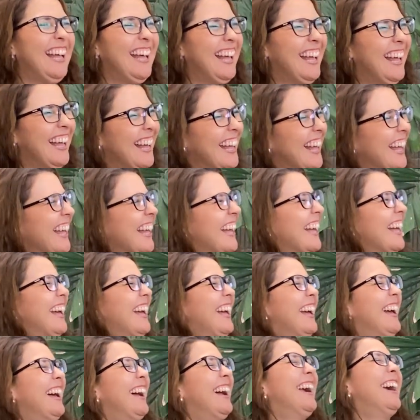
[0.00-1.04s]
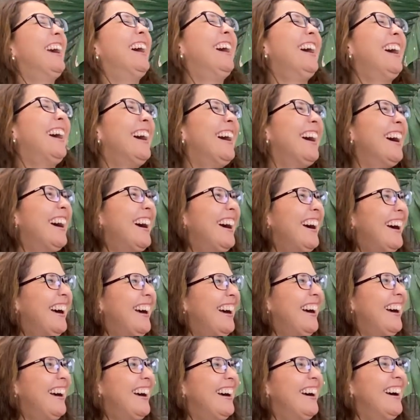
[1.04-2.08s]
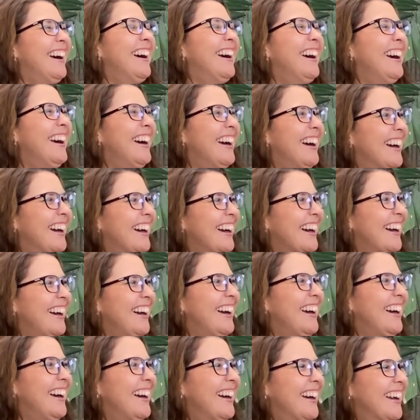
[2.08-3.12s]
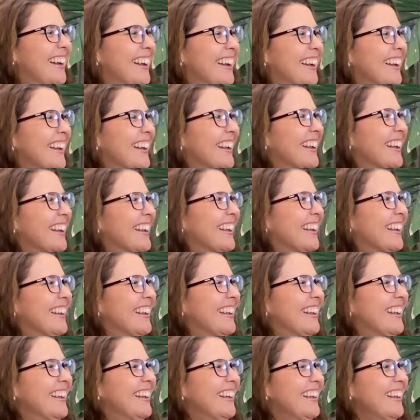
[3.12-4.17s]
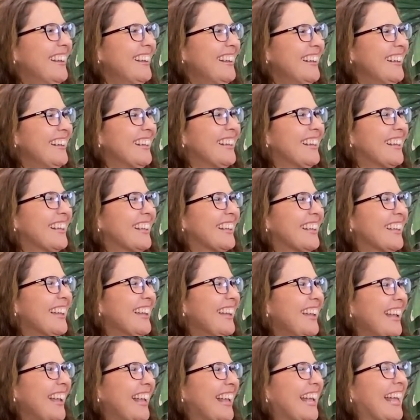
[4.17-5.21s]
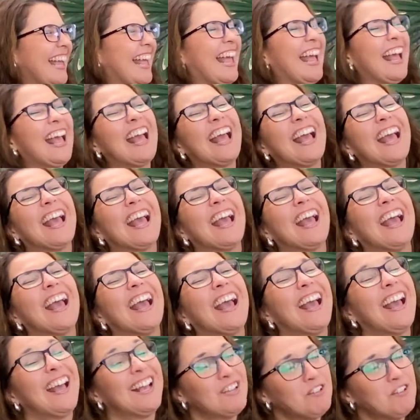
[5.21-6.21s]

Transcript: This person isn't speaking.